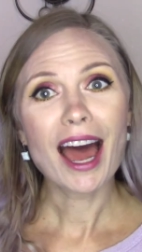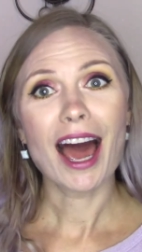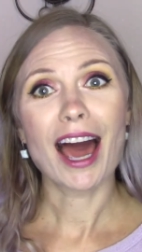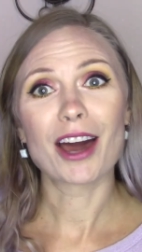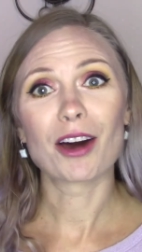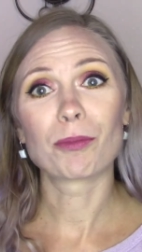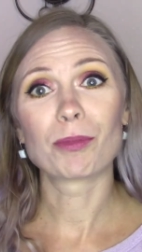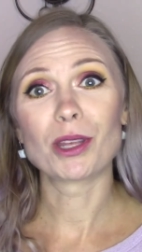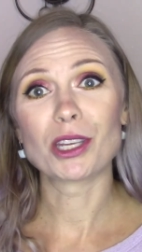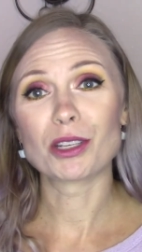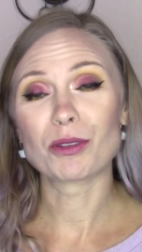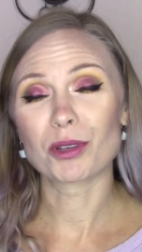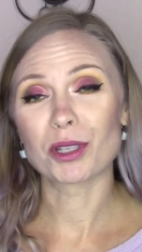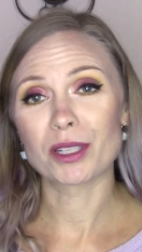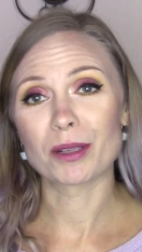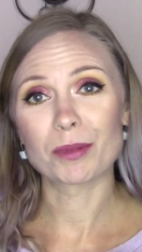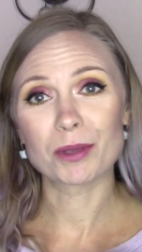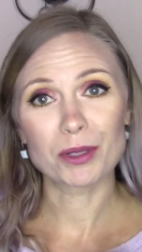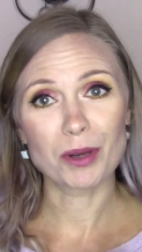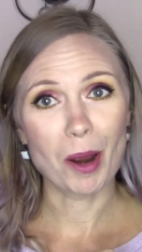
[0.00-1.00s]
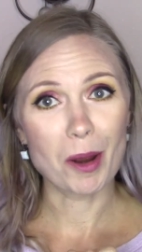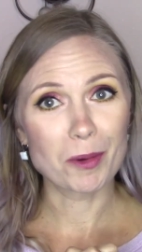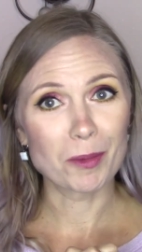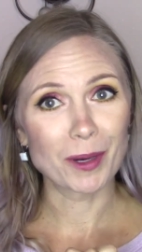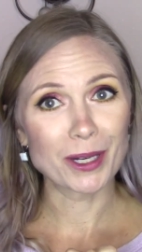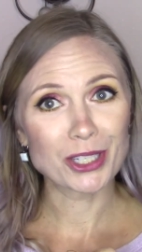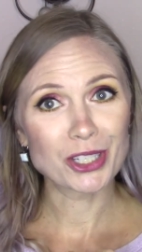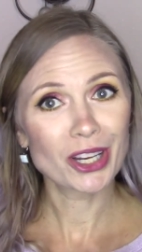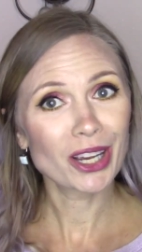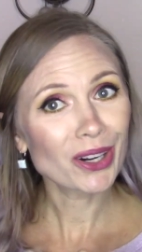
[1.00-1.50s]
I hope that you will subscribe to
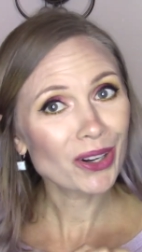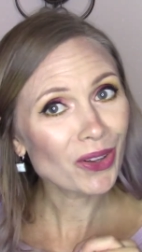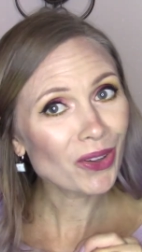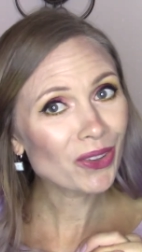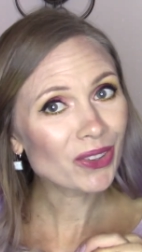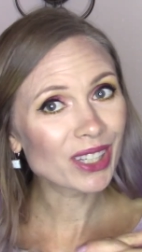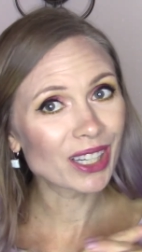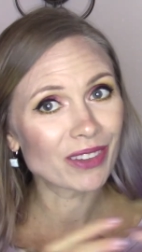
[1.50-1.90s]
my channel,